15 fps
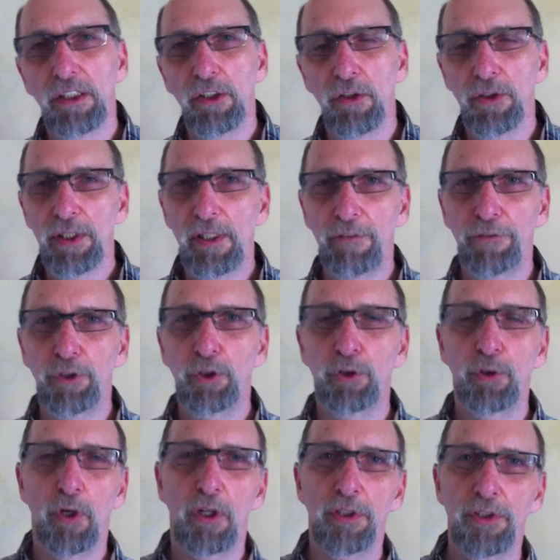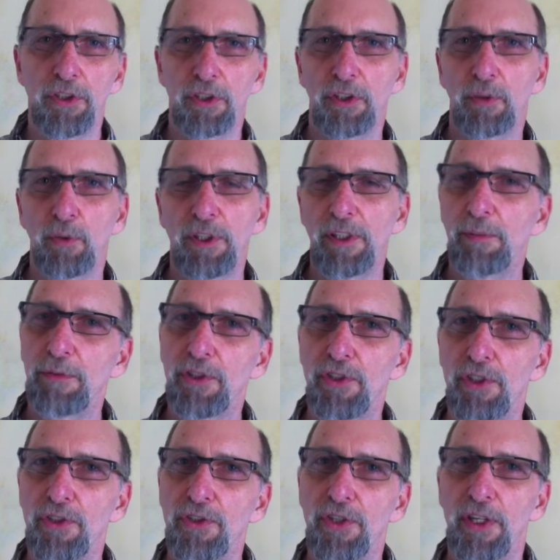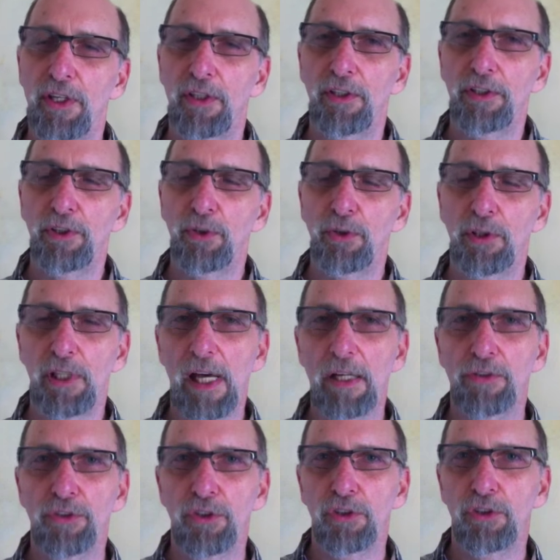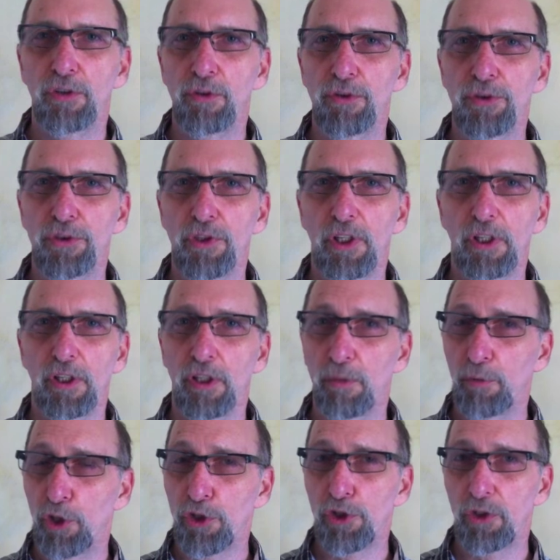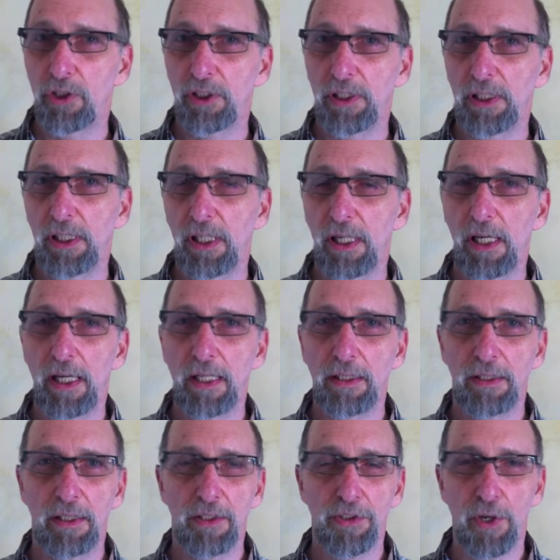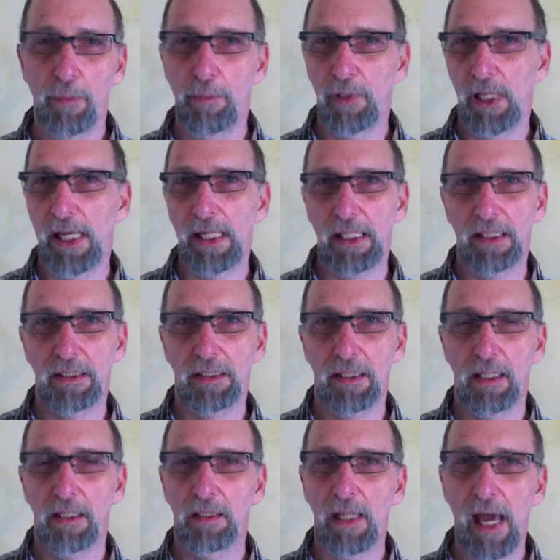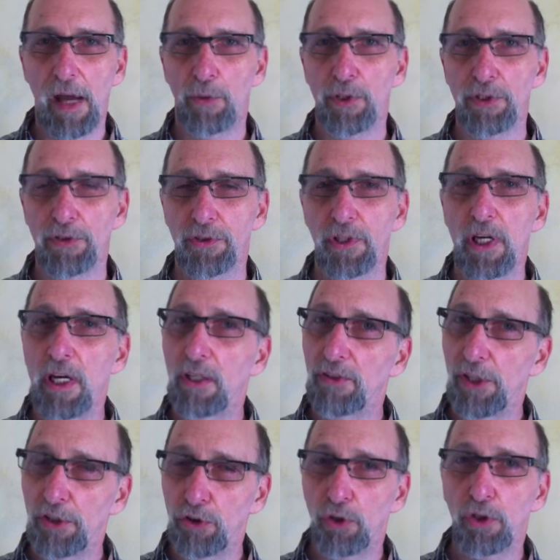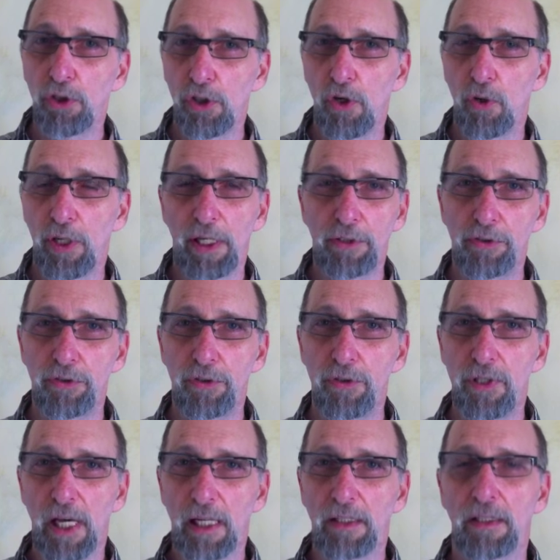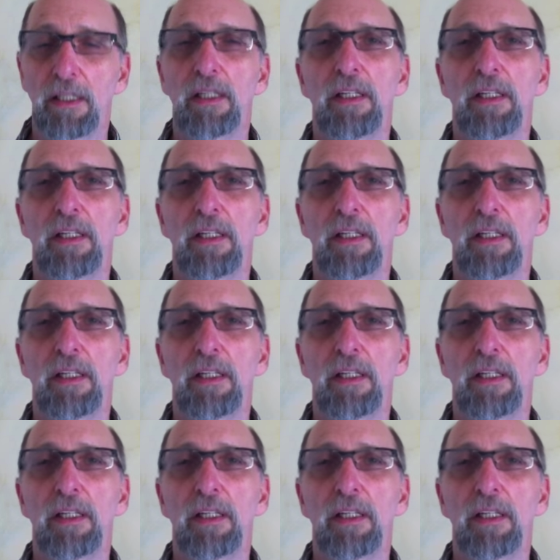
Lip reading: you know, if you are dealing with images that you're allowed to use commercially and it's a blanket allowance, then you can go ahead and do that.